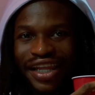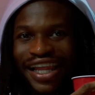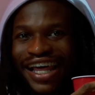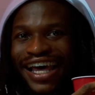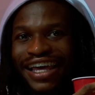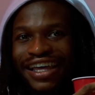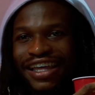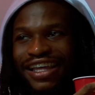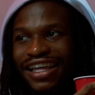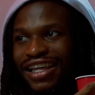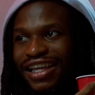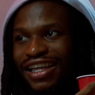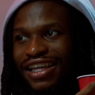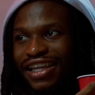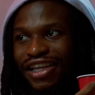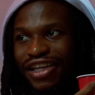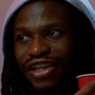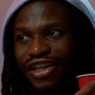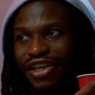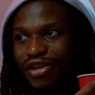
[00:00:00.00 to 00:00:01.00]
You can start from
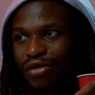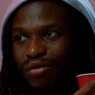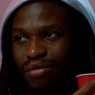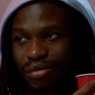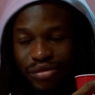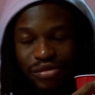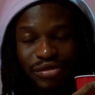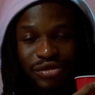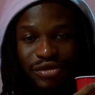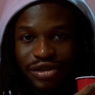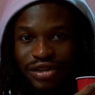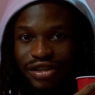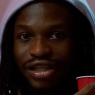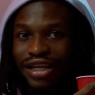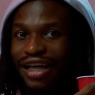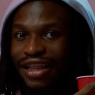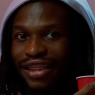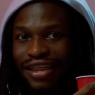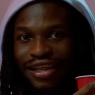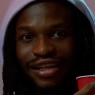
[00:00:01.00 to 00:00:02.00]
nothing. And that's the only
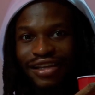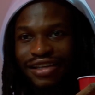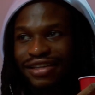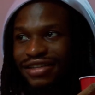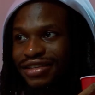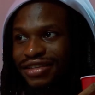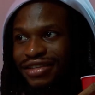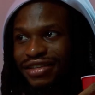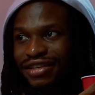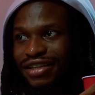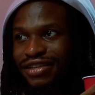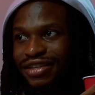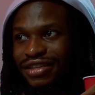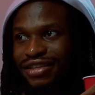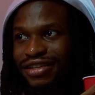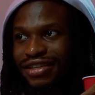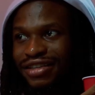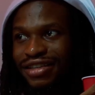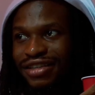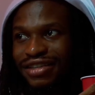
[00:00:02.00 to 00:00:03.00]
that's what's so
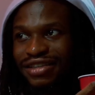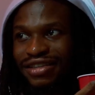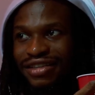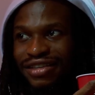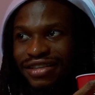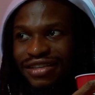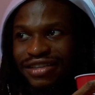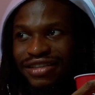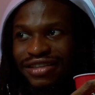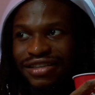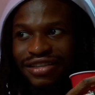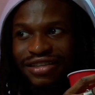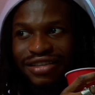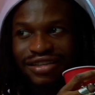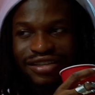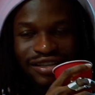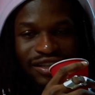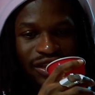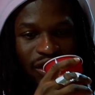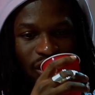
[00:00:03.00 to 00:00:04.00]
crazy that I think will
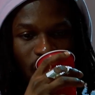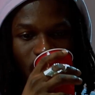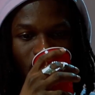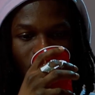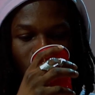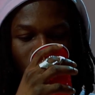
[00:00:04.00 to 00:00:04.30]
never